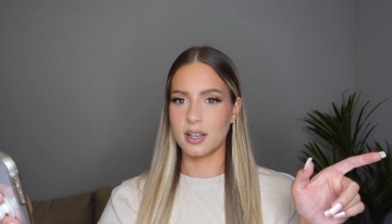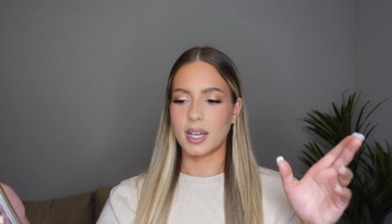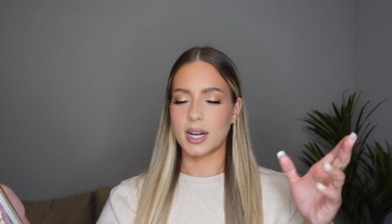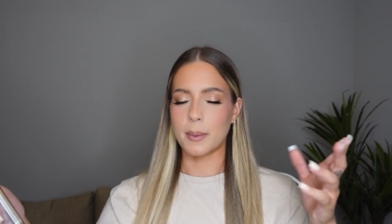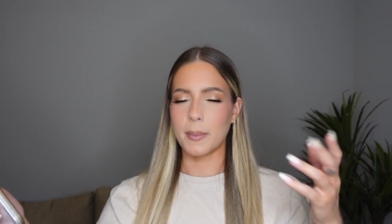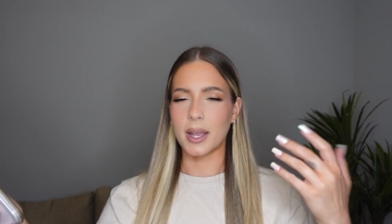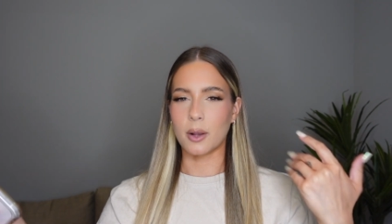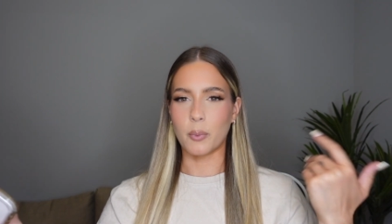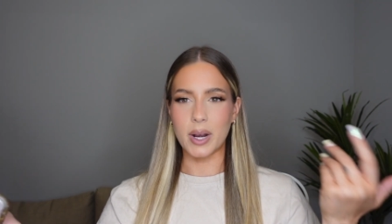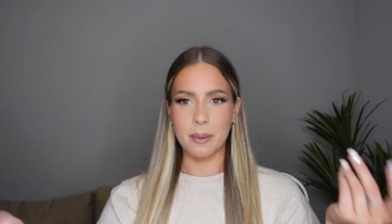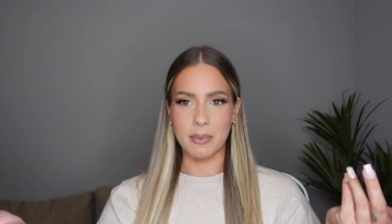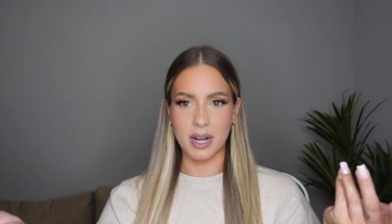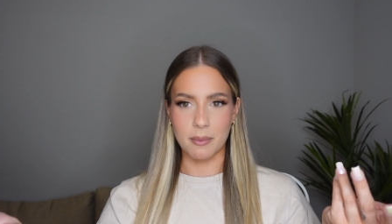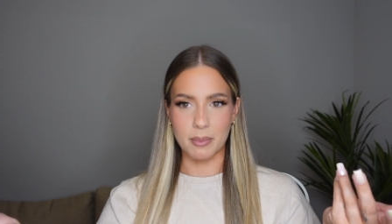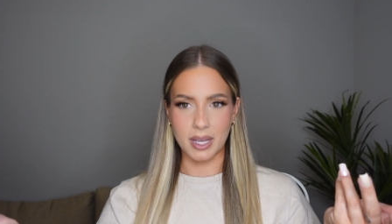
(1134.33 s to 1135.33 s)
and I'm like wait a
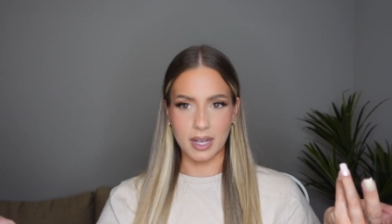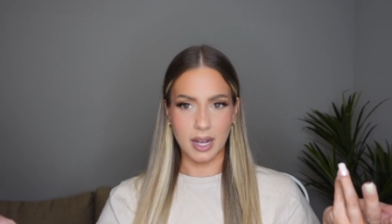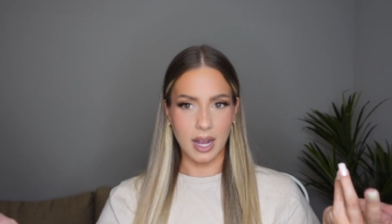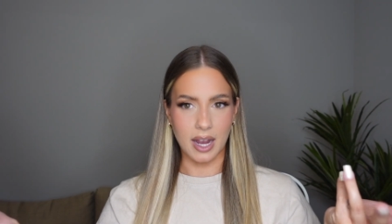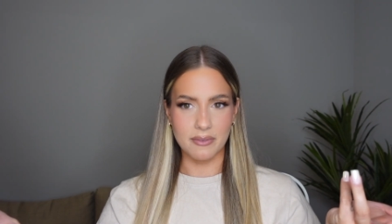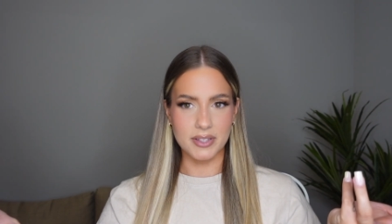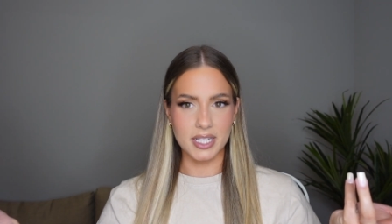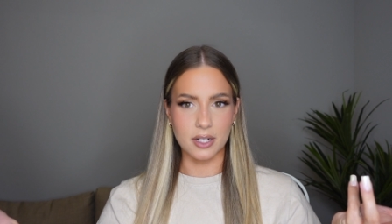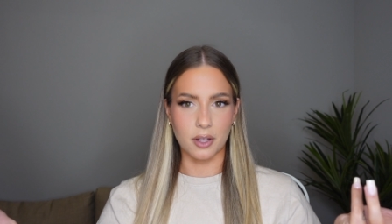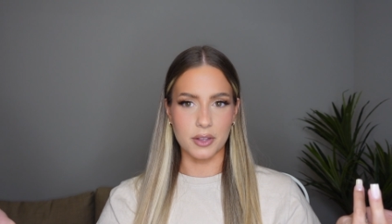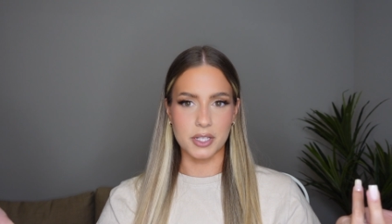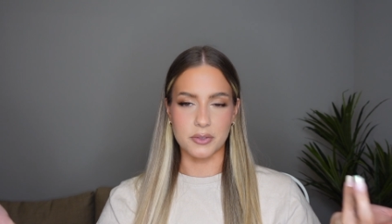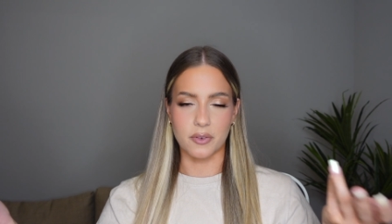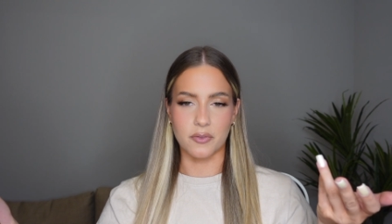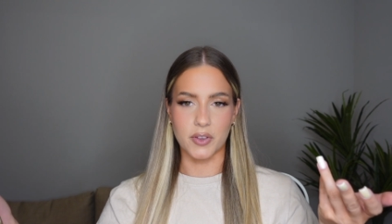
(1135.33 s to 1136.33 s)
minute because I've seen all
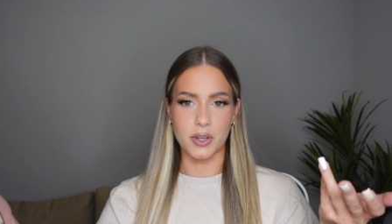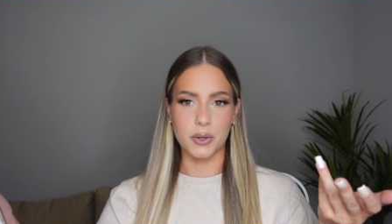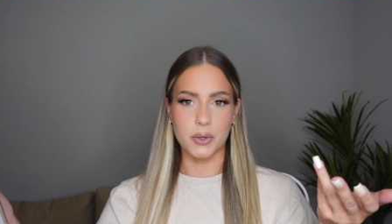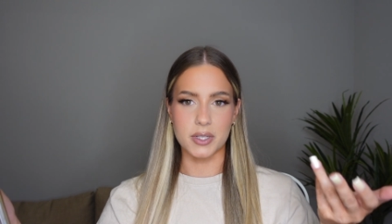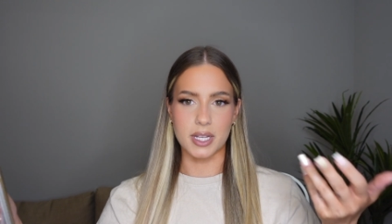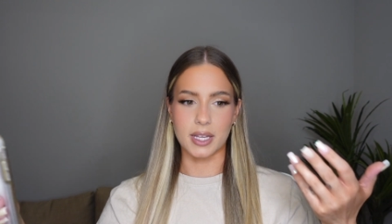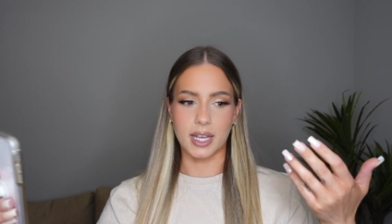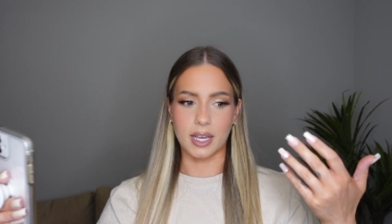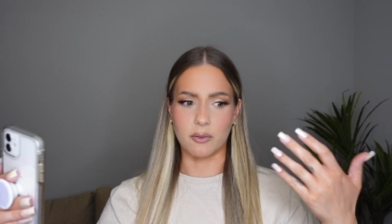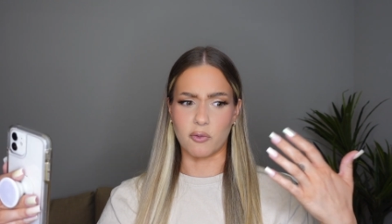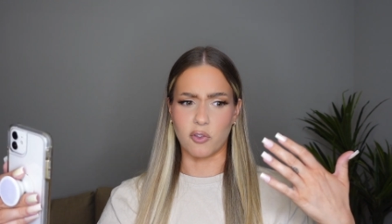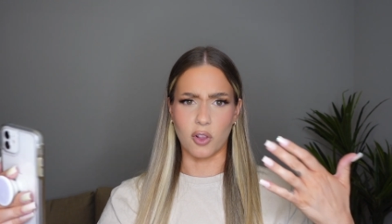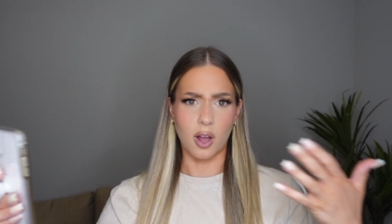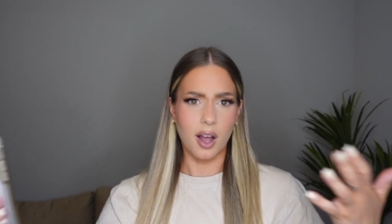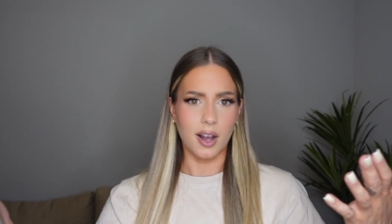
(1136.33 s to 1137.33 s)
these reviews and like
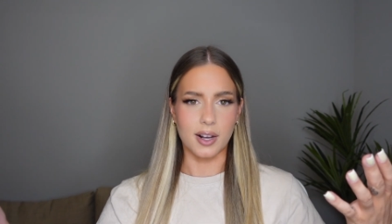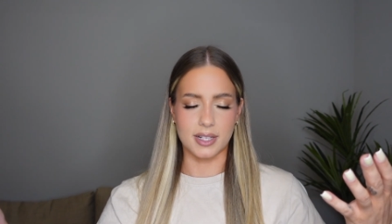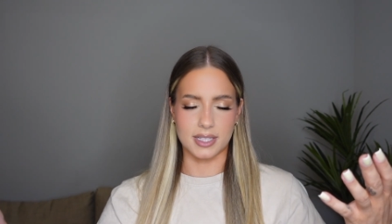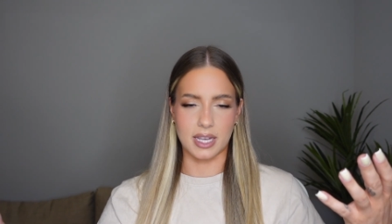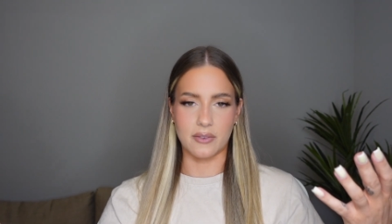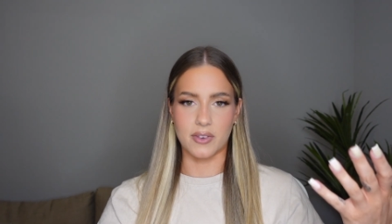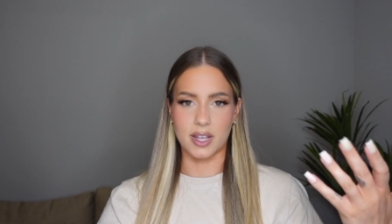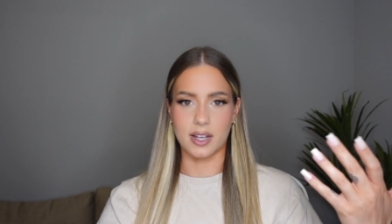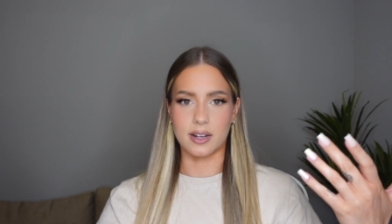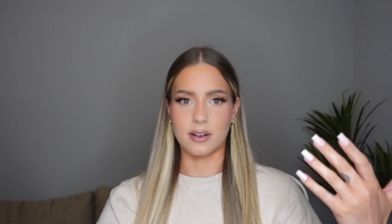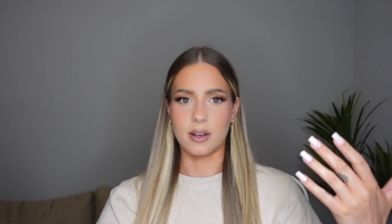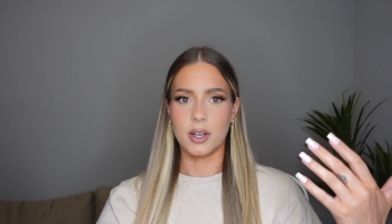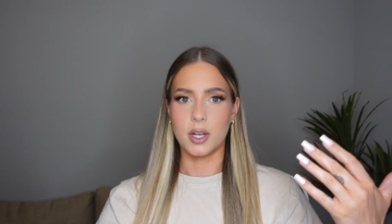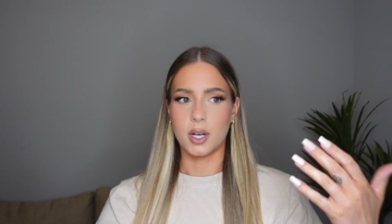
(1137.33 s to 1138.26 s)
vlogs even